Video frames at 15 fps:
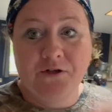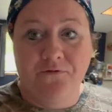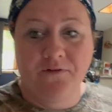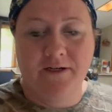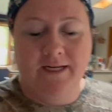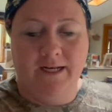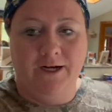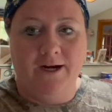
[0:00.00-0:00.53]

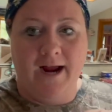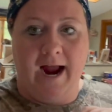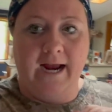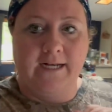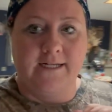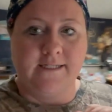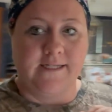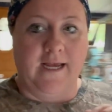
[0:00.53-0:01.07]
for dinner, I
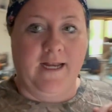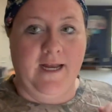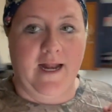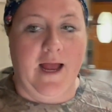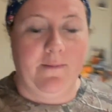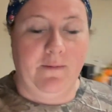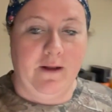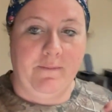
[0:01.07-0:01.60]
decided
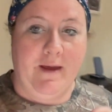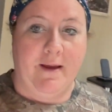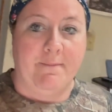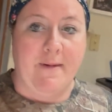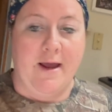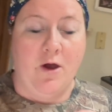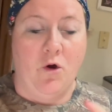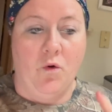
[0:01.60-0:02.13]
I'm gonna make
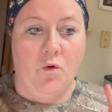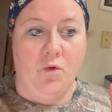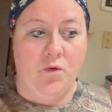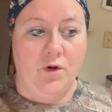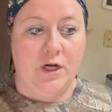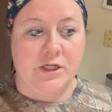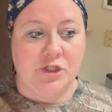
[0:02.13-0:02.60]
my own uh,